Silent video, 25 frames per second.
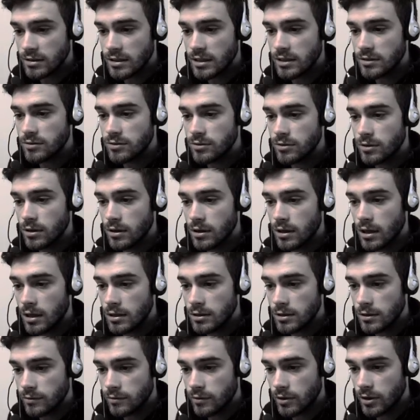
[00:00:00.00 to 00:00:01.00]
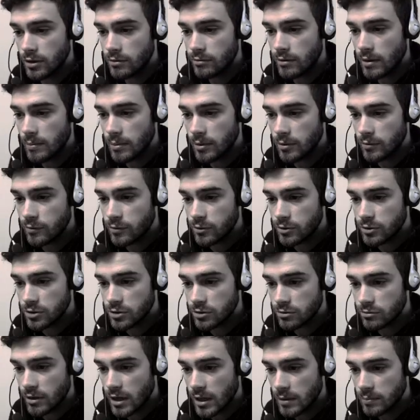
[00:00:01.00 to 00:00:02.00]
gives you a lot of rabbit fur
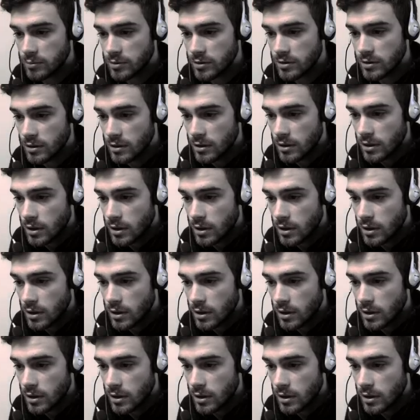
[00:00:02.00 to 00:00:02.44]
scraps,